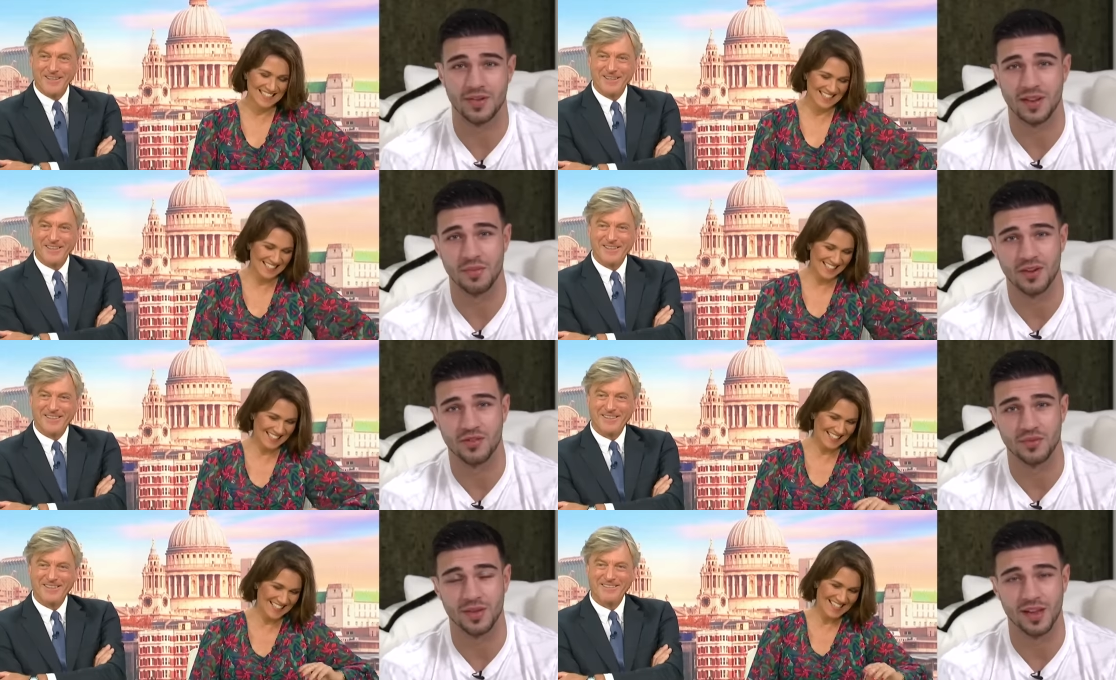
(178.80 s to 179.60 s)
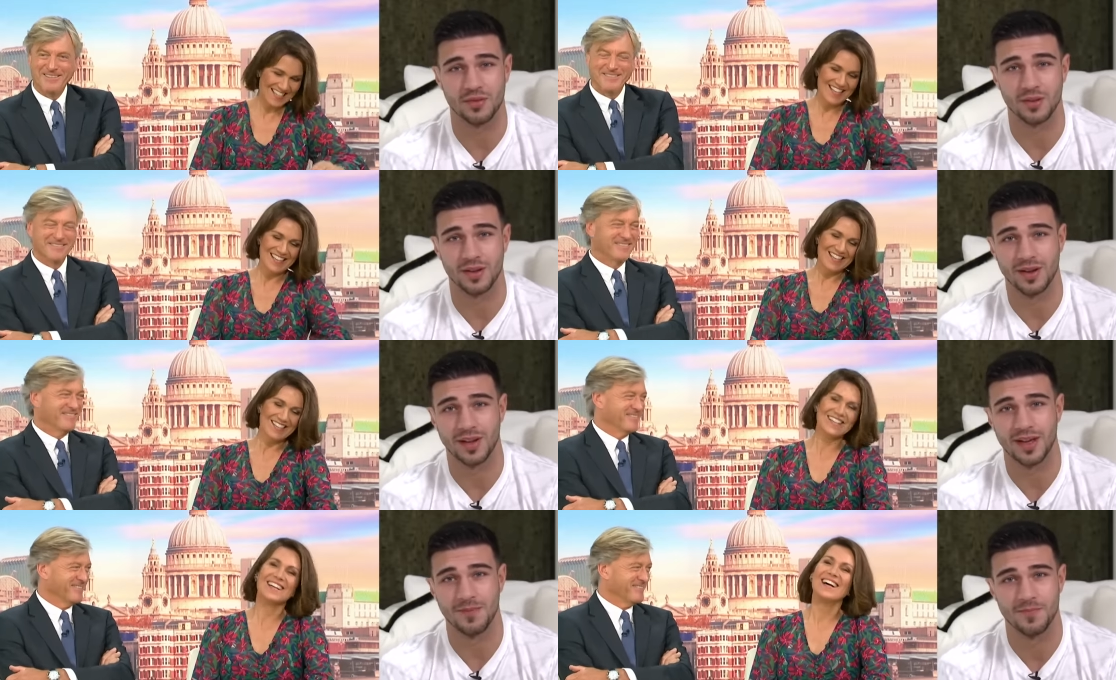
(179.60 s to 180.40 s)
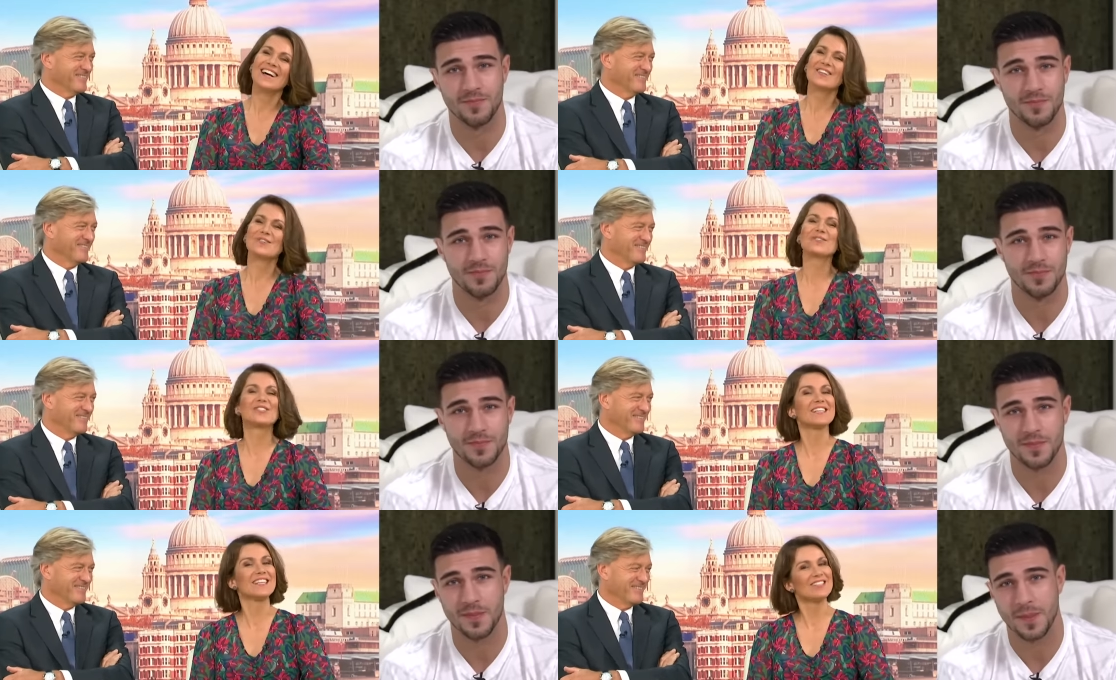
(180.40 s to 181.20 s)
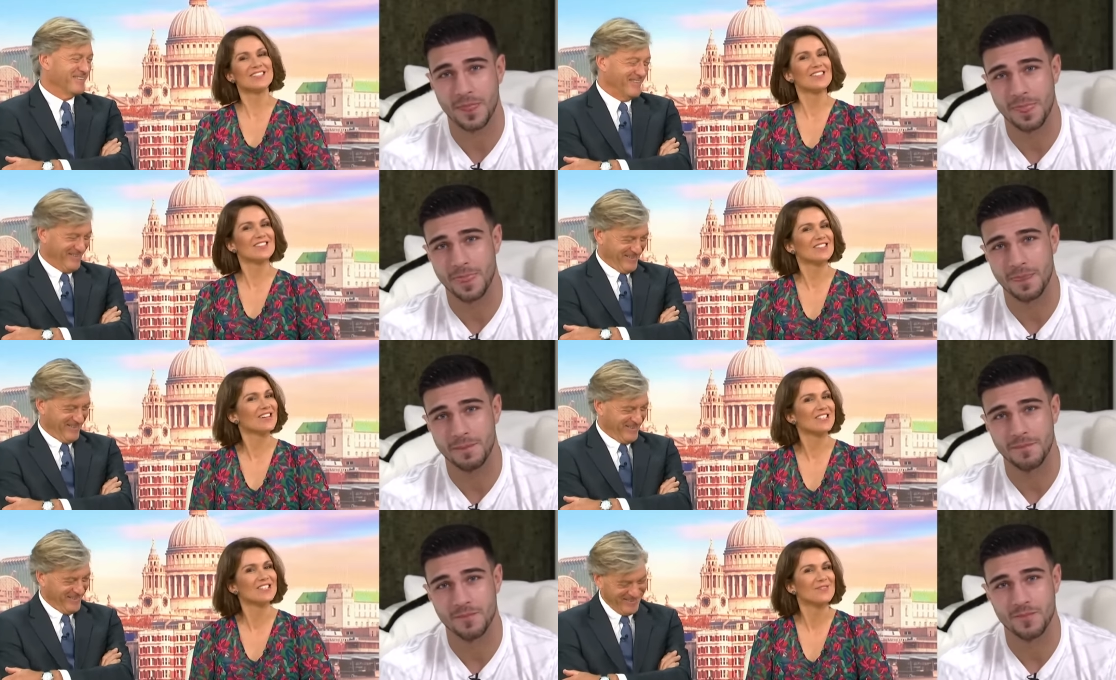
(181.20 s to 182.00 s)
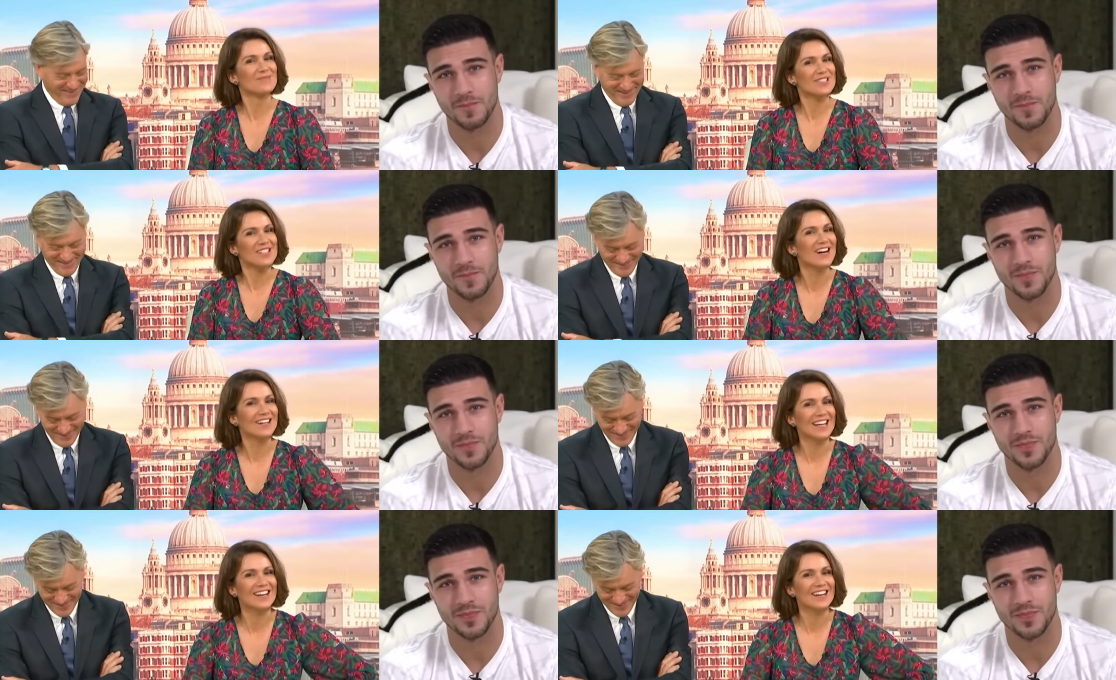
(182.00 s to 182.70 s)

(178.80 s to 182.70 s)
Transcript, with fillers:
Speaker 1: to see the matchups, and that's what they're going to get.
Speaker 2: You're sticking to the star jumps and hugging